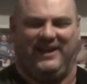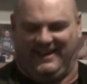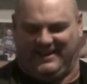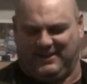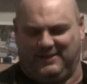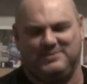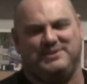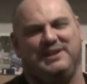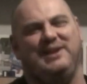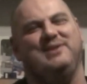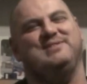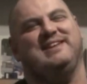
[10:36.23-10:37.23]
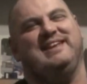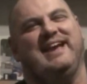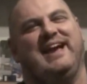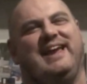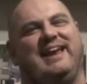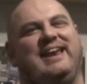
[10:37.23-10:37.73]
it comes to using
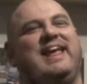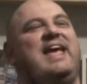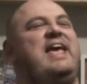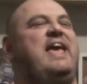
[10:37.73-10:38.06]
gain,